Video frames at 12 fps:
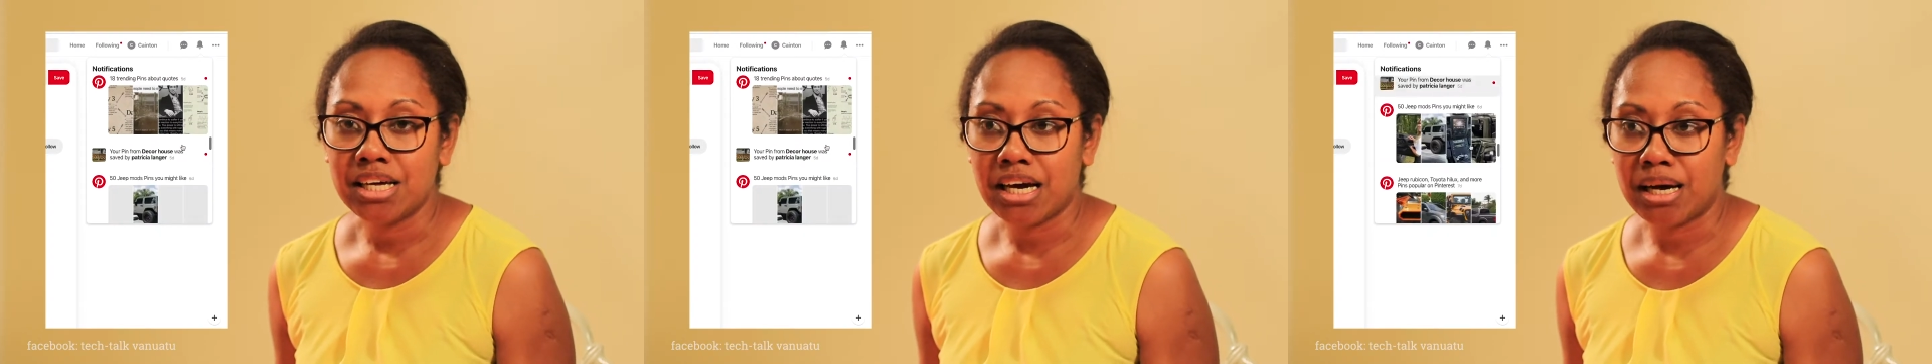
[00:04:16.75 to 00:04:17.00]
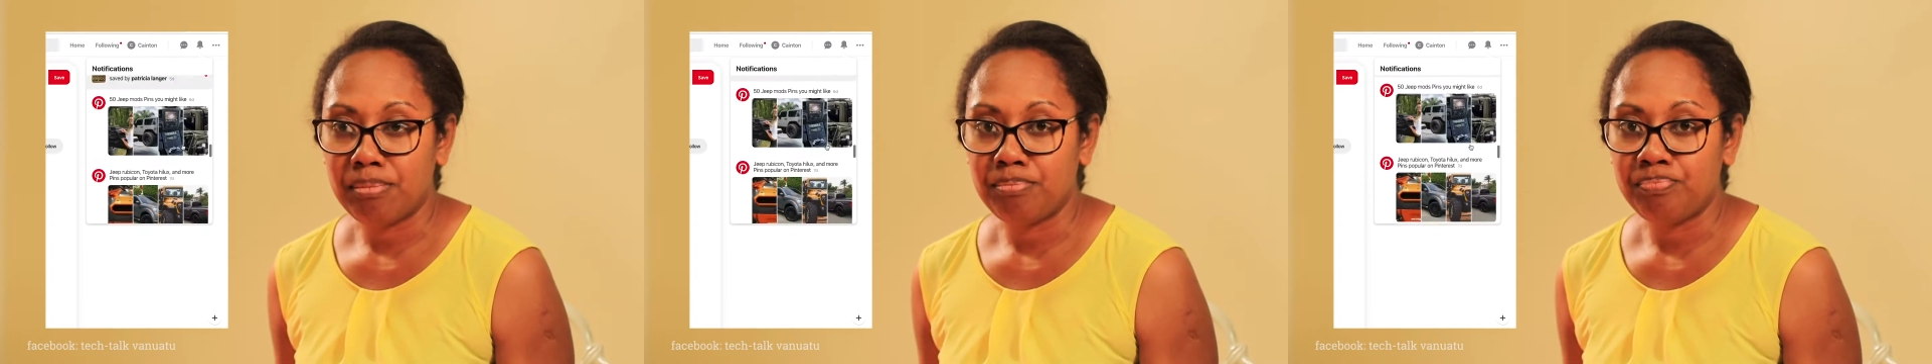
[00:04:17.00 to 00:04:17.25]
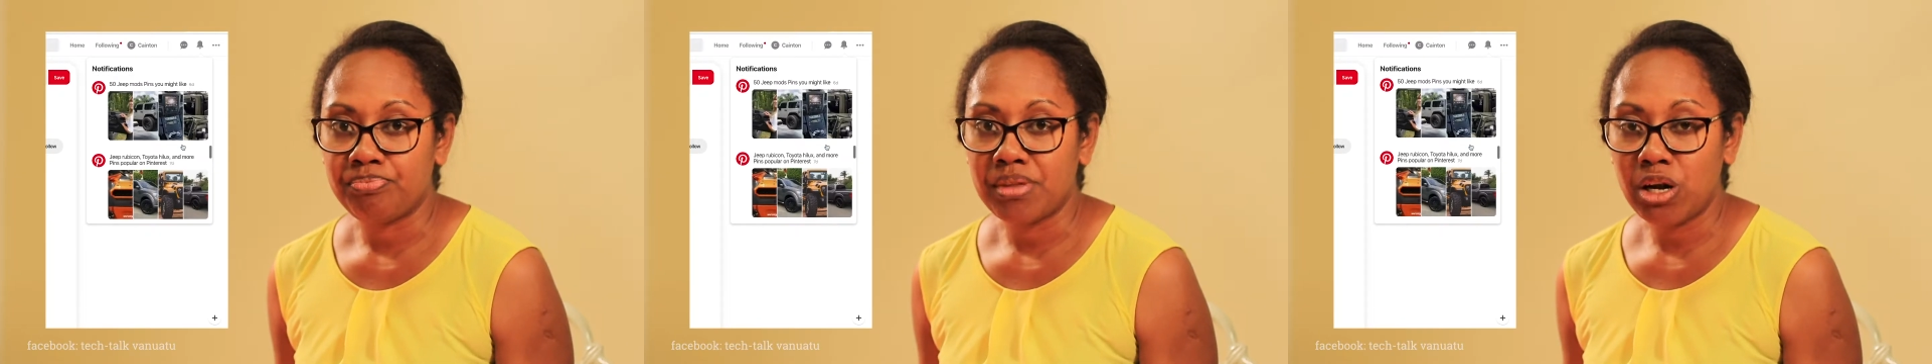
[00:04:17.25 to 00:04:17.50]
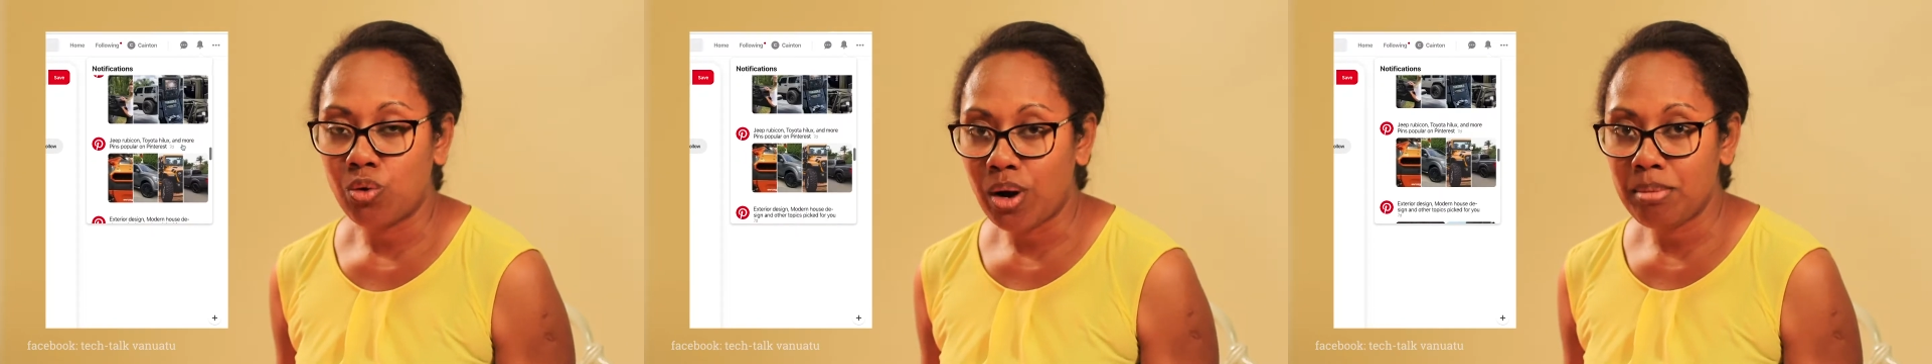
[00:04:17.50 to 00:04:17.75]

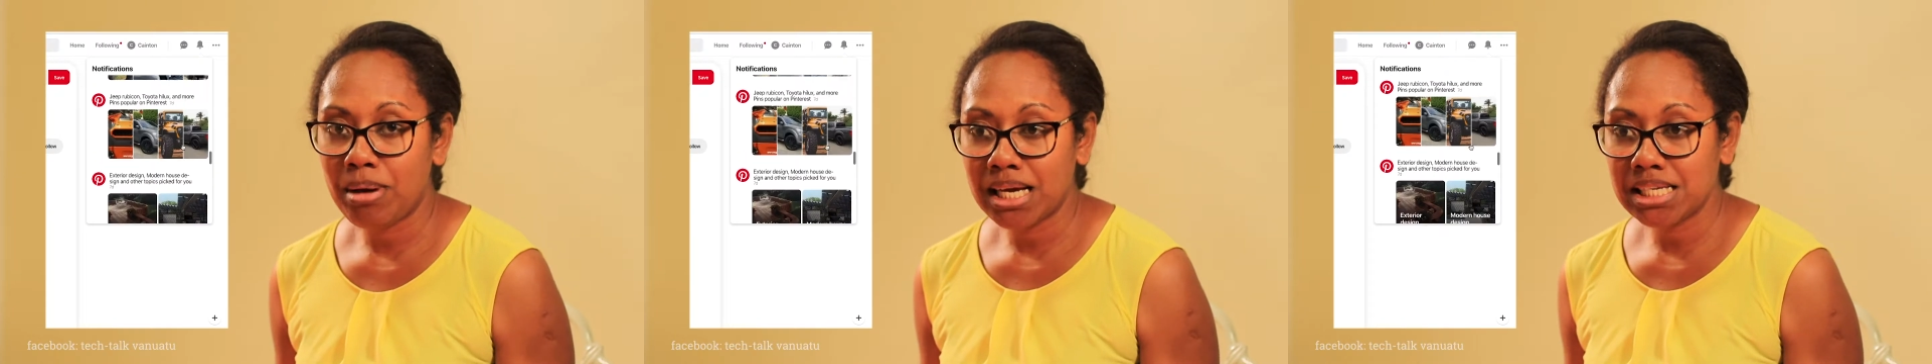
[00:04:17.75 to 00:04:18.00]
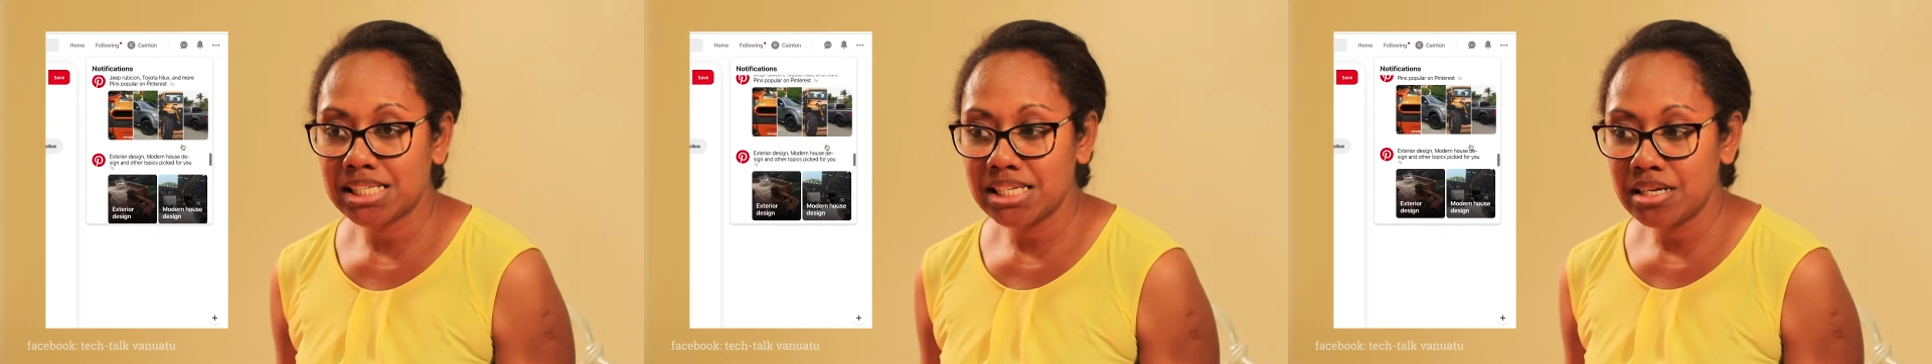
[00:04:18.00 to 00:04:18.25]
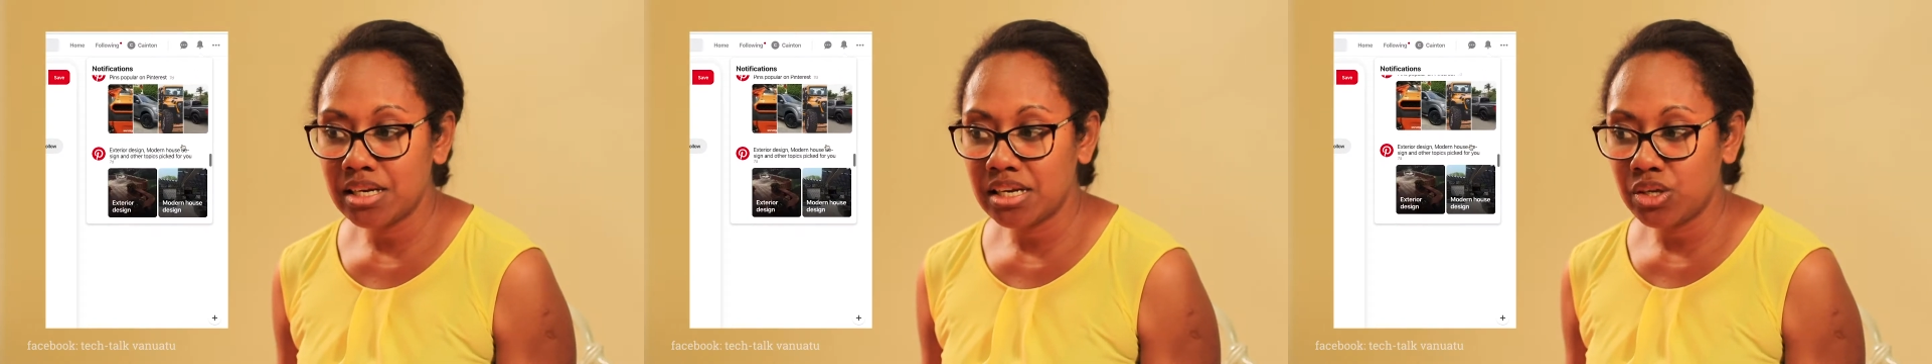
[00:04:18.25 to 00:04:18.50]
The one magazine,